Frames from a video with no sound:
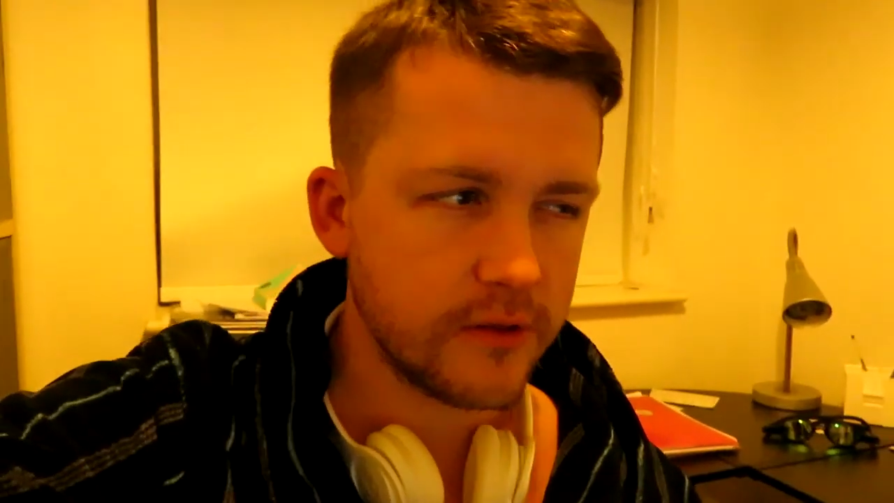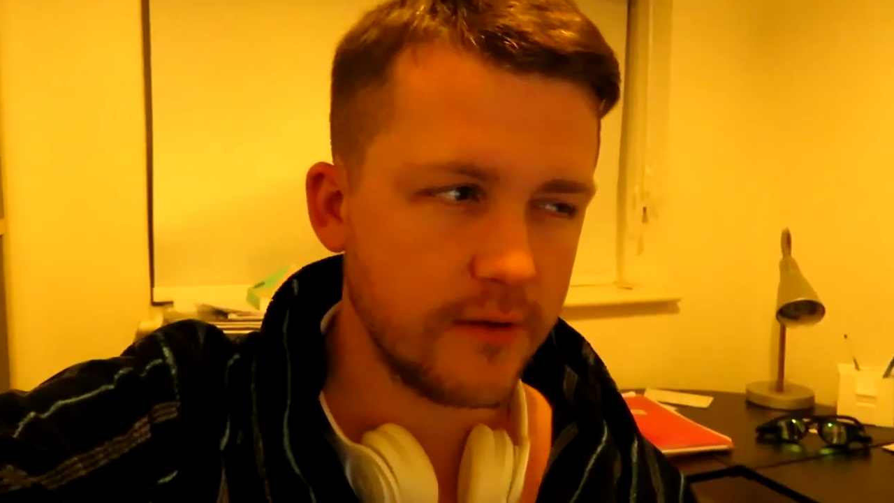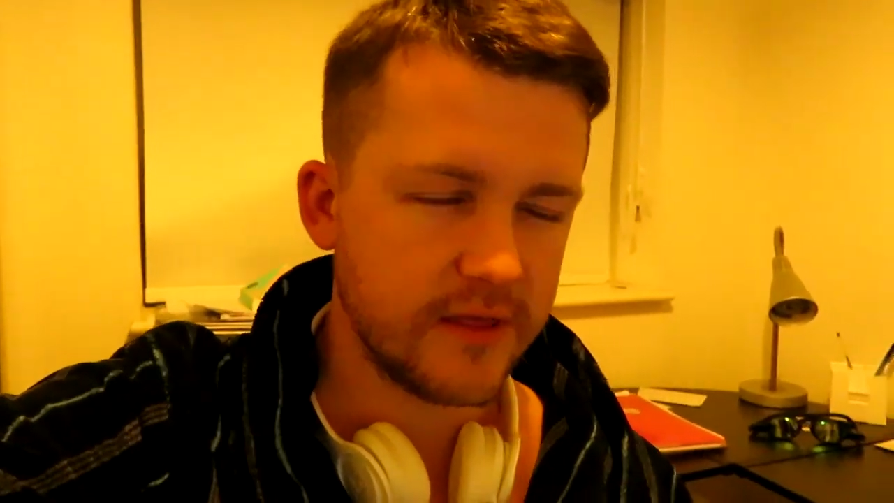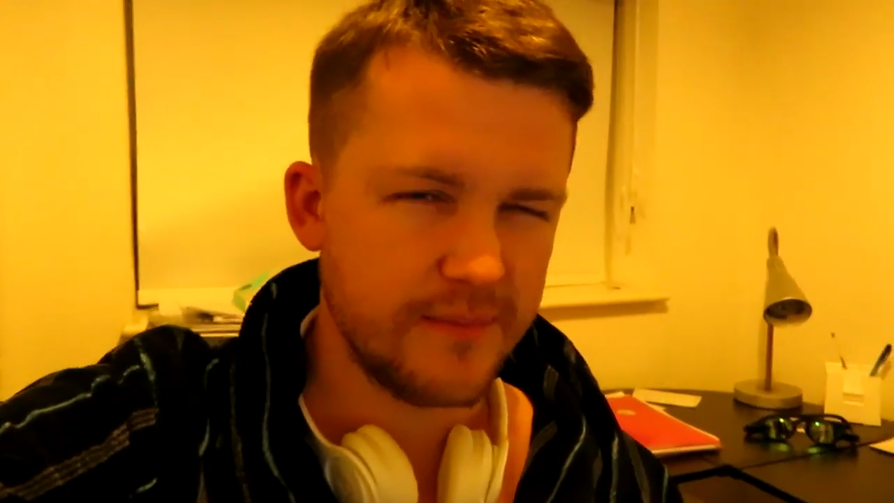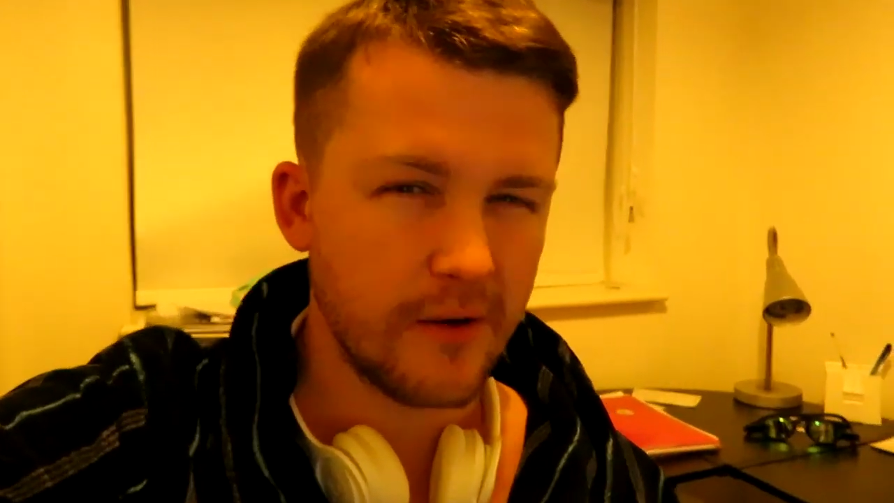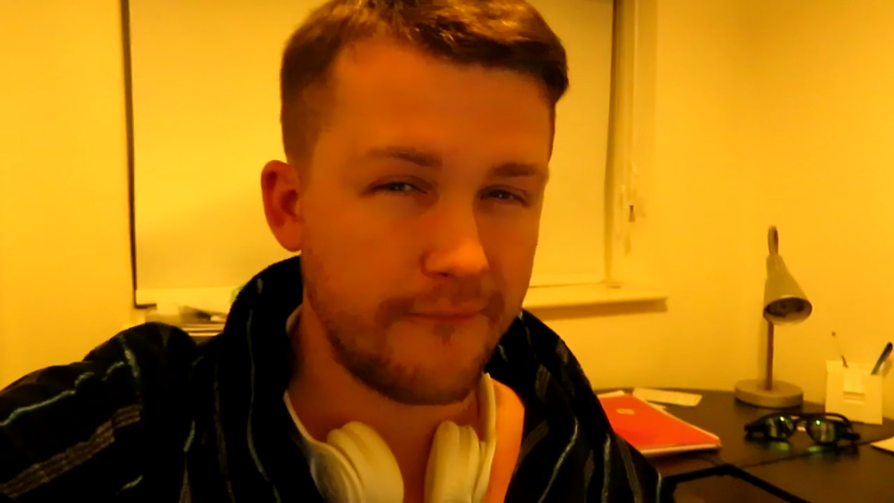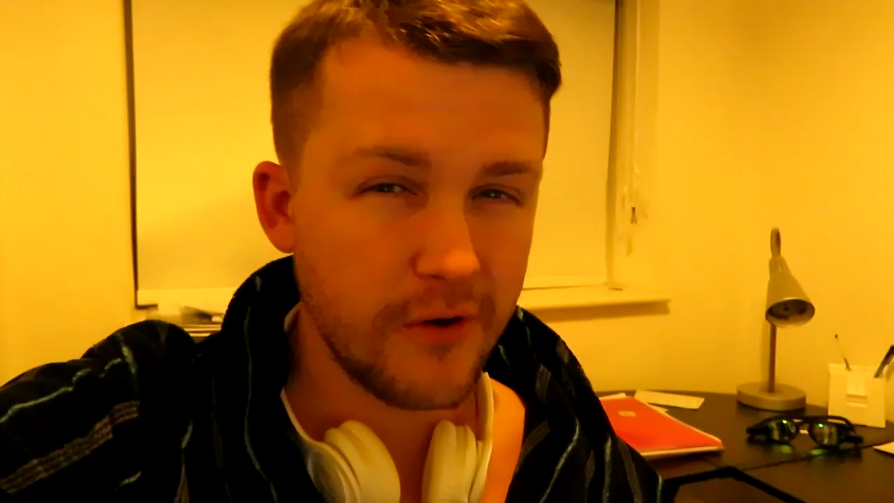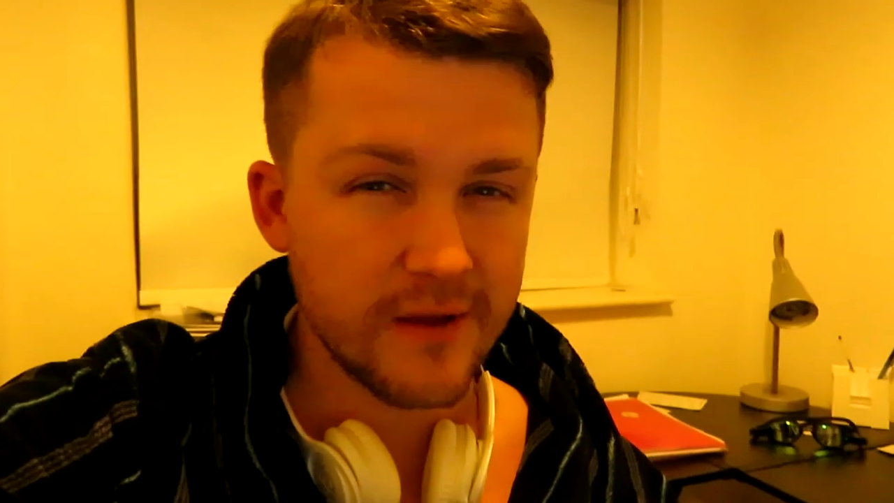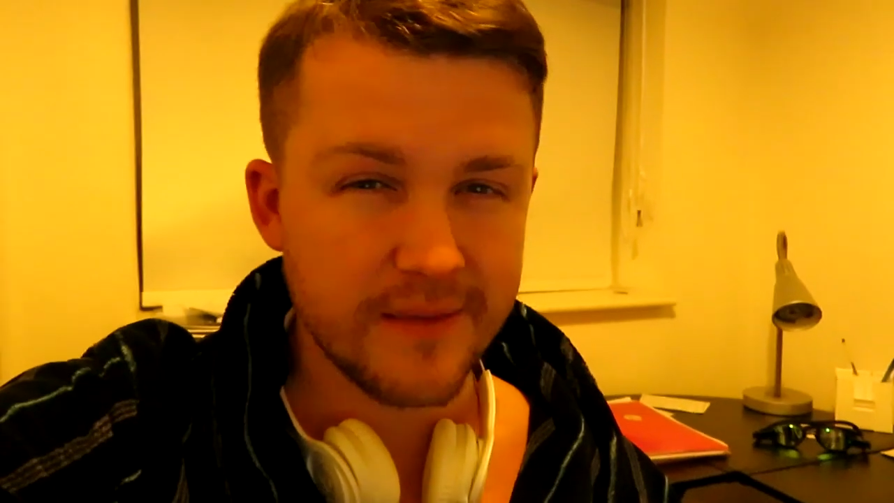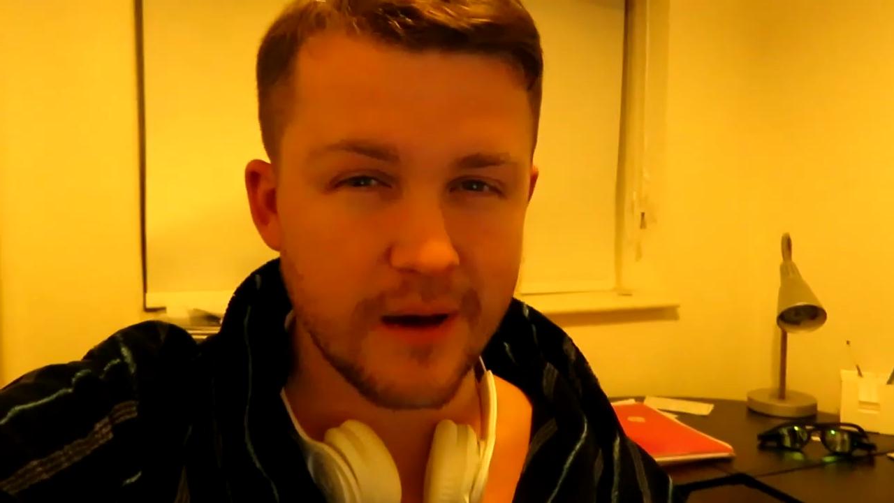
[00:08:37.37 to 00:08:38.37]
so that's about
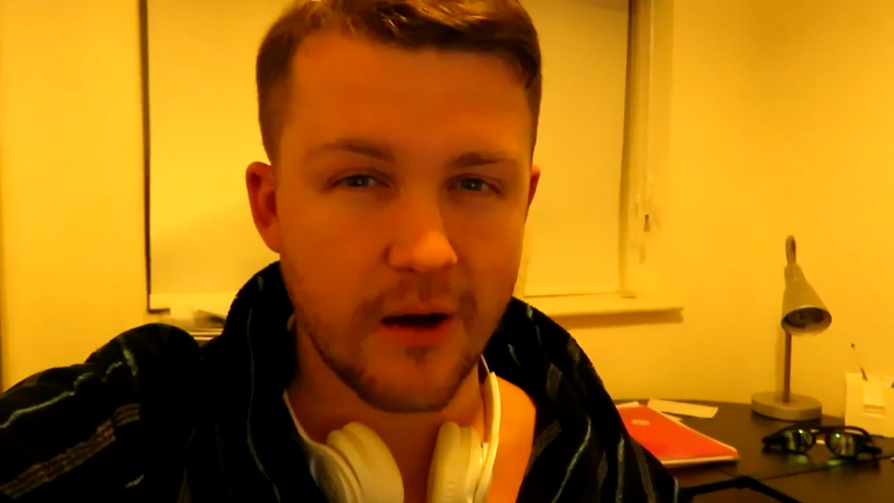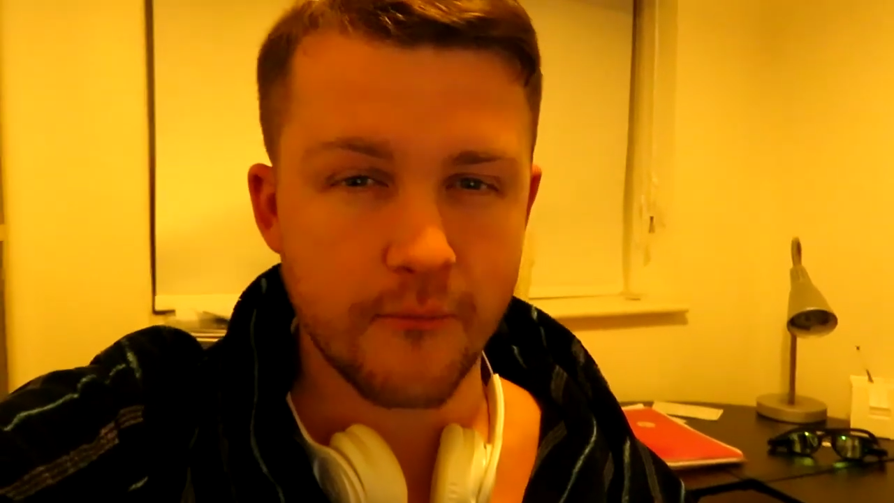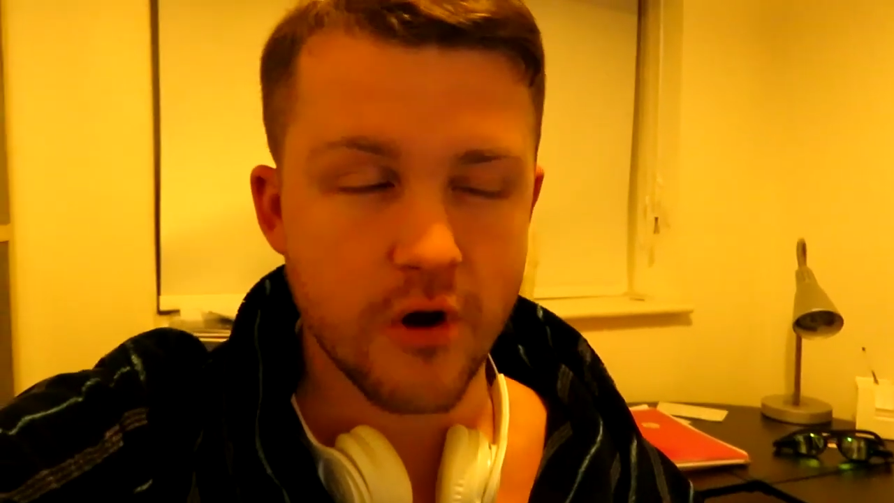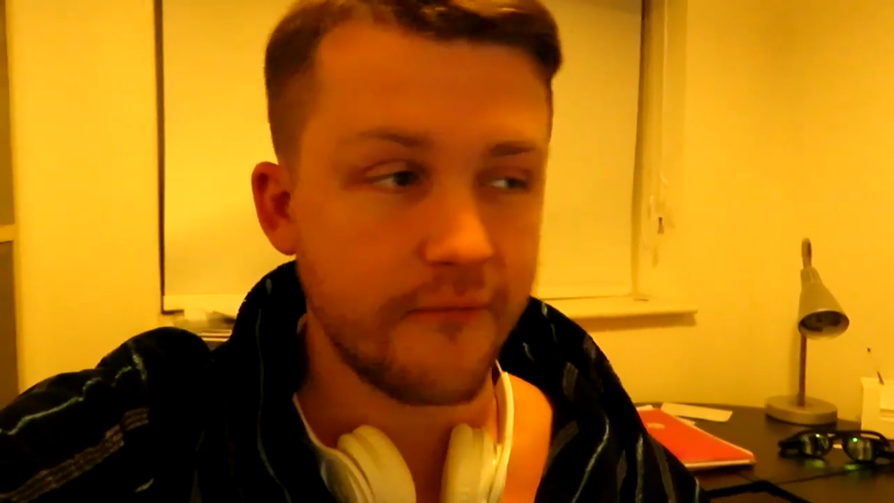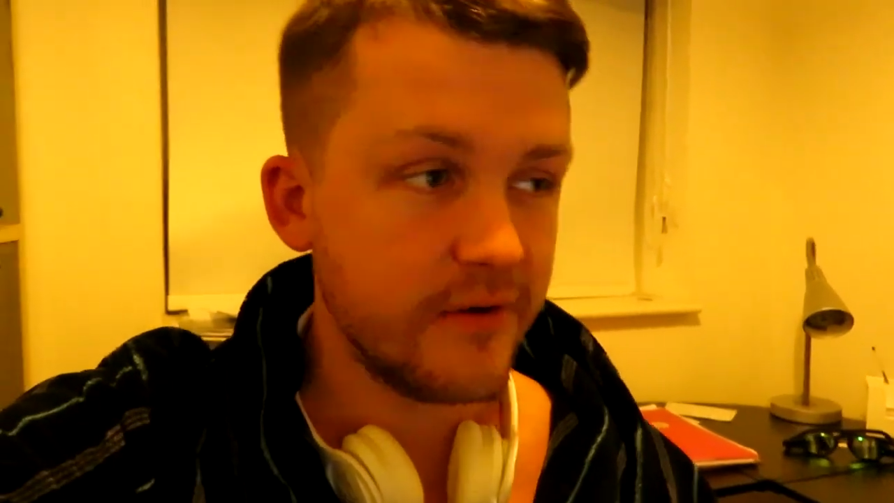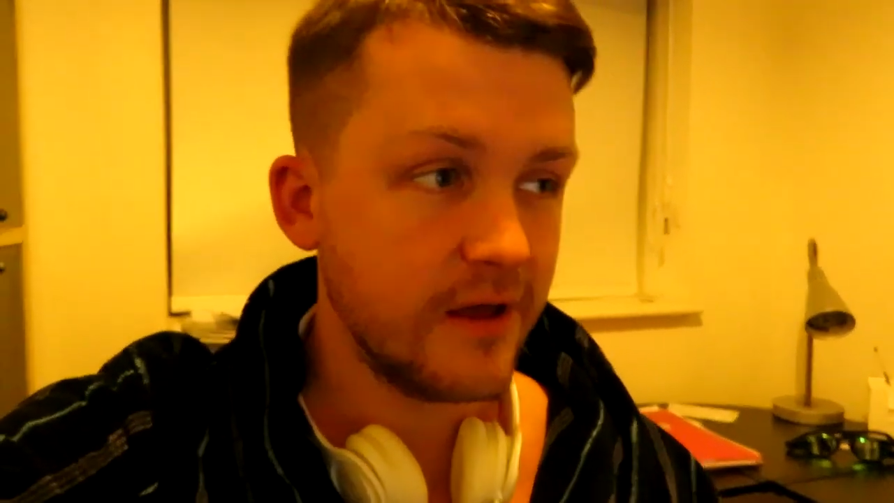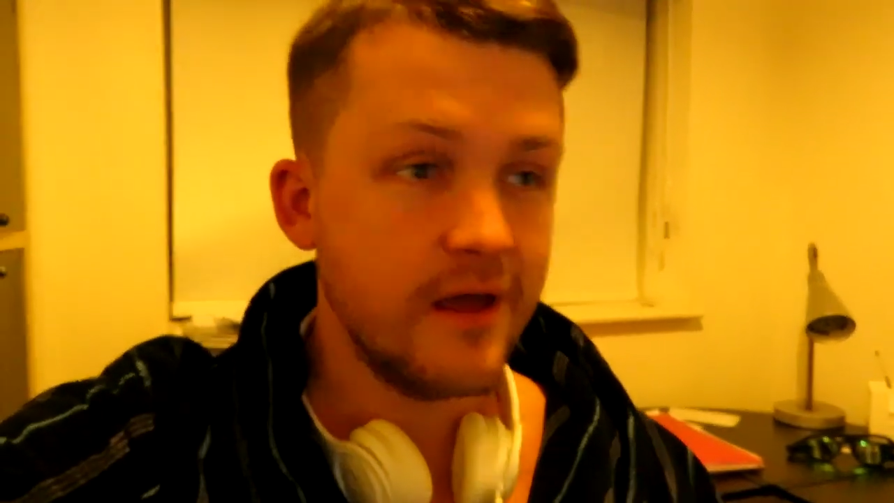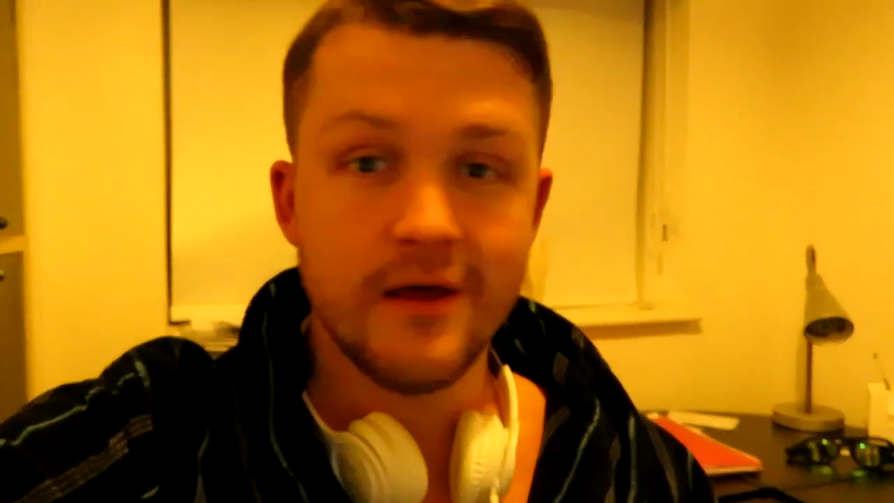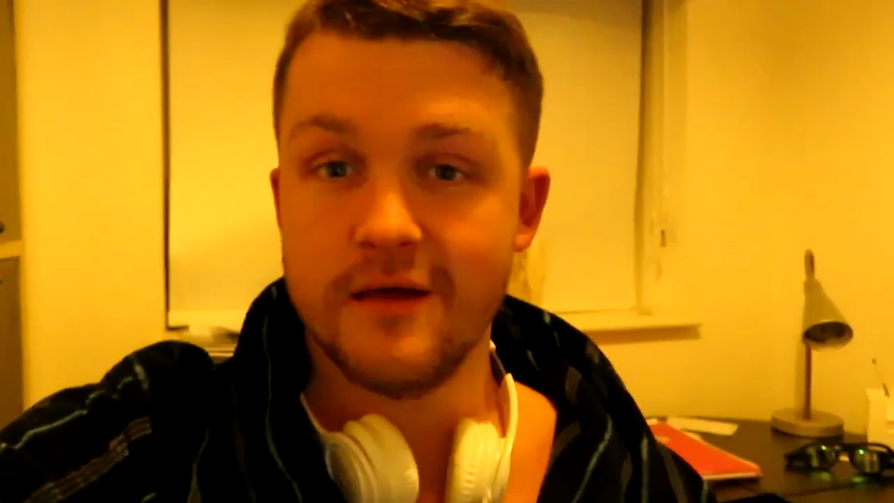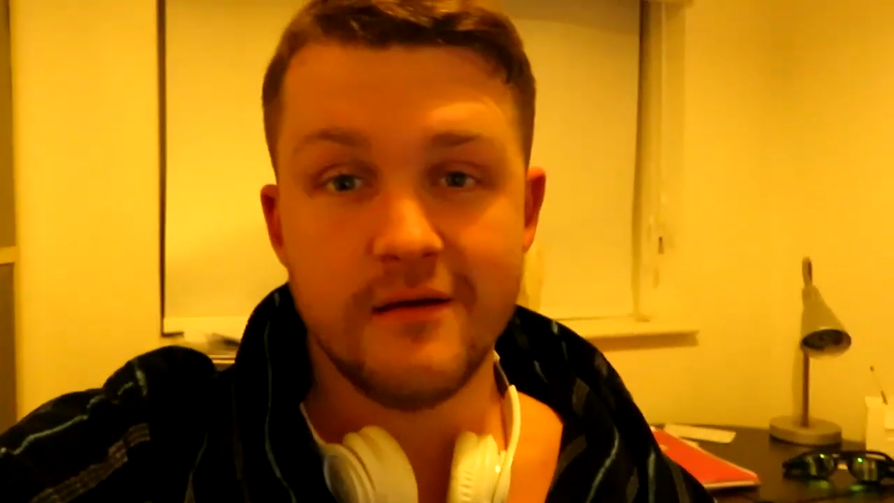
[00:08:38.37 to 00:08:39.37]
thirty pound profit.